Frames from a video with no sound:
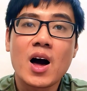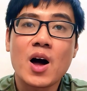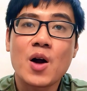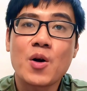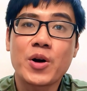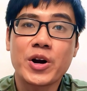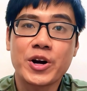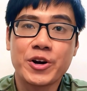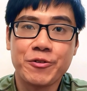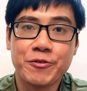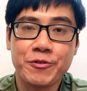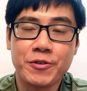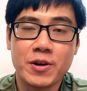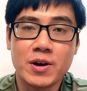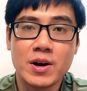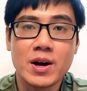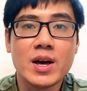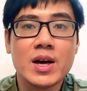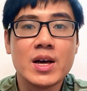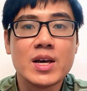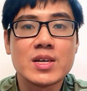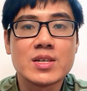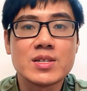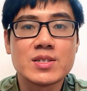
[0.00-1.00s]
However,
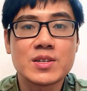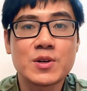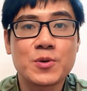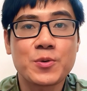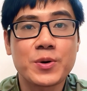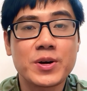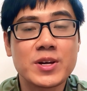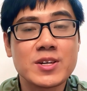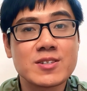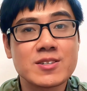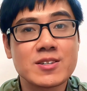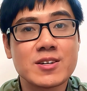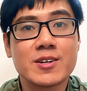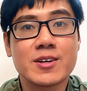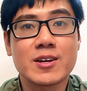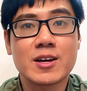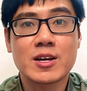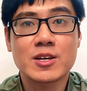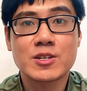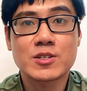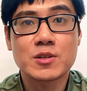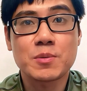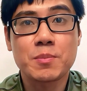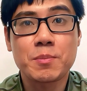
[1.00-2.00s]
there is
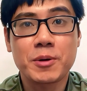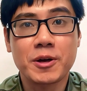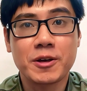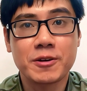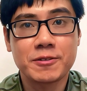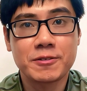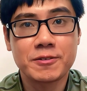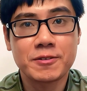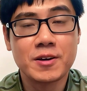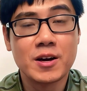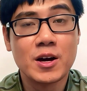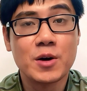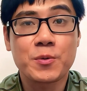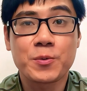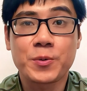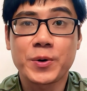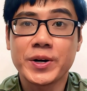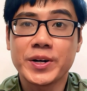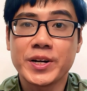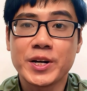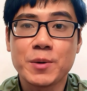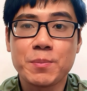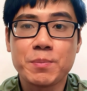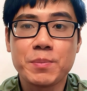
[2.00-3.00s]
another method of
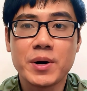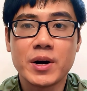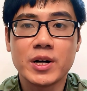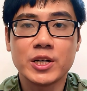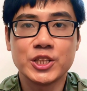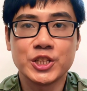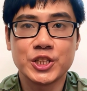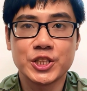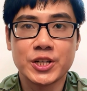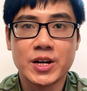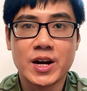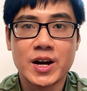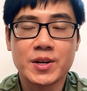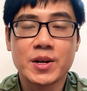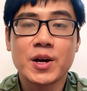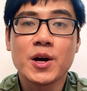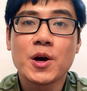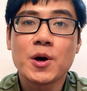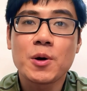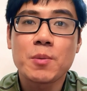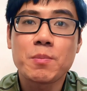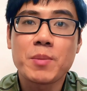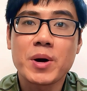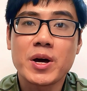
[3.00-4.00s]
reading birth chart
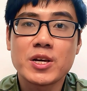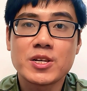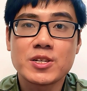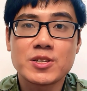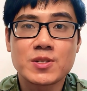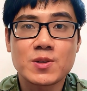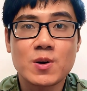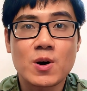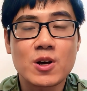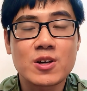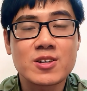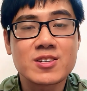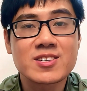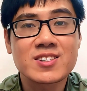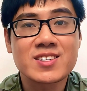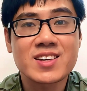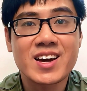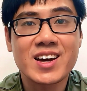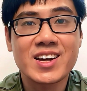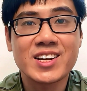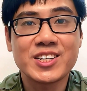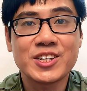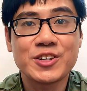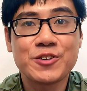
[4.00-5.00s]
based on
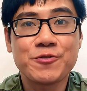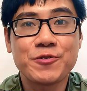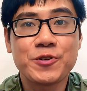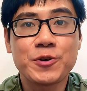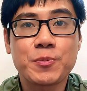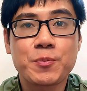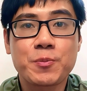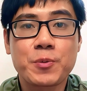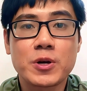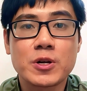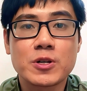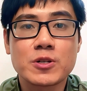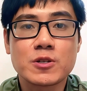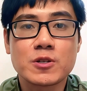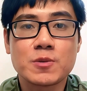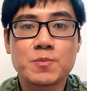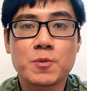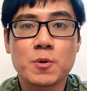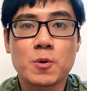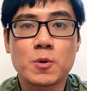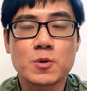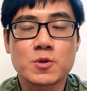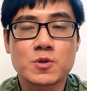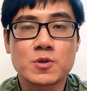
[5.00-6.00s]
scientific
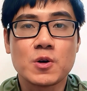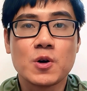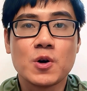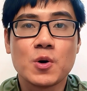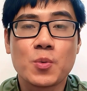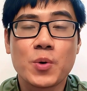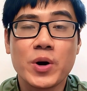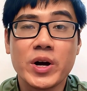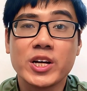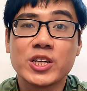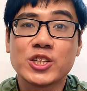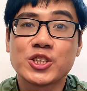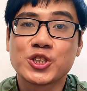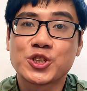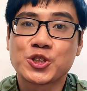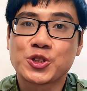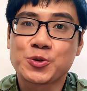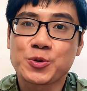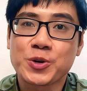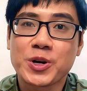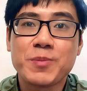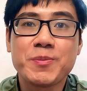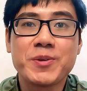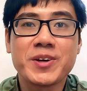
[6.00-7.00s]
principles with
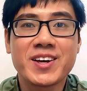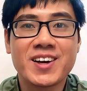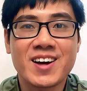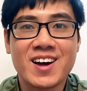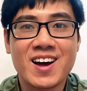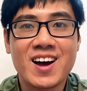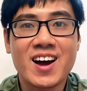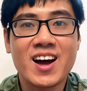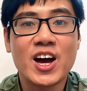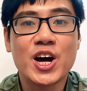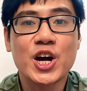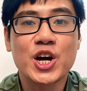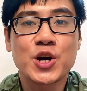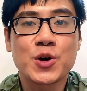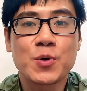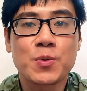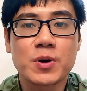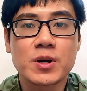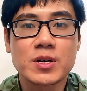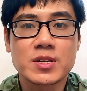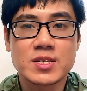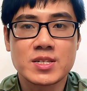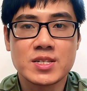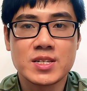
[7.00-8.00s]
extremely high
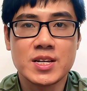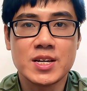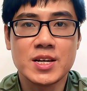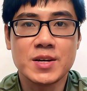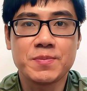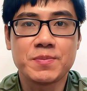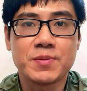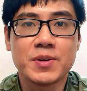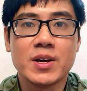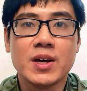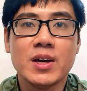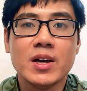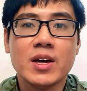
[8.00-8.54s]
accuracy.